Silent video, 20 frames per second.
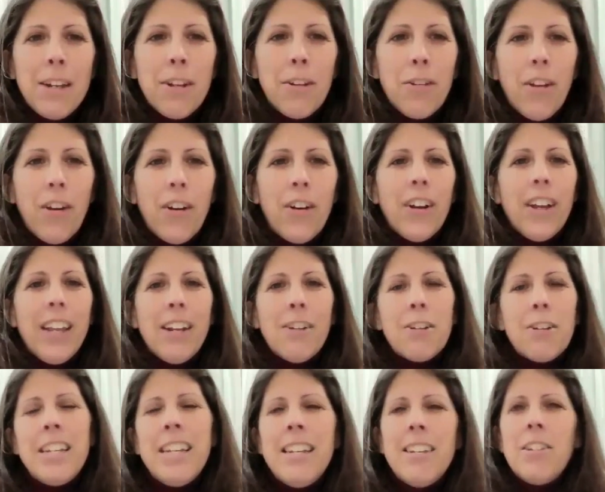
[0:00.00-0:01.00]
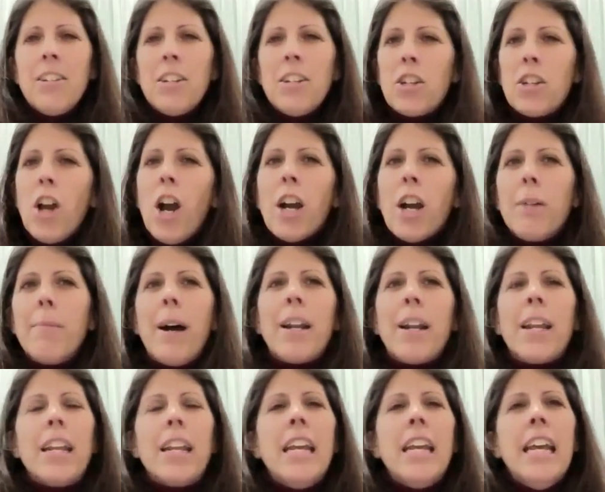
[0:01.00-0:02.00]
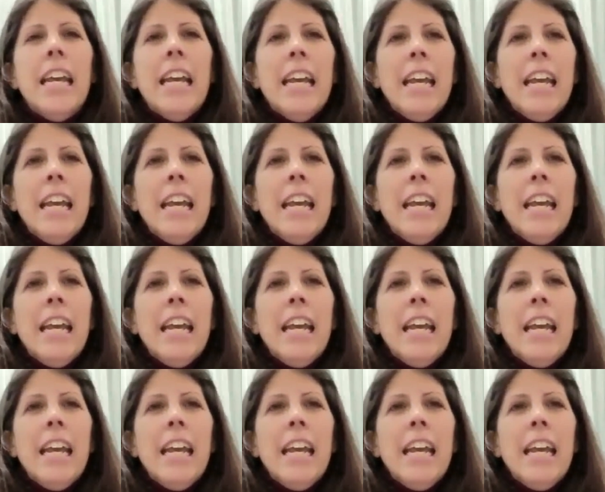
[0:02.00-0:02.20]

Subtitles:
And so, it's easy to talk about it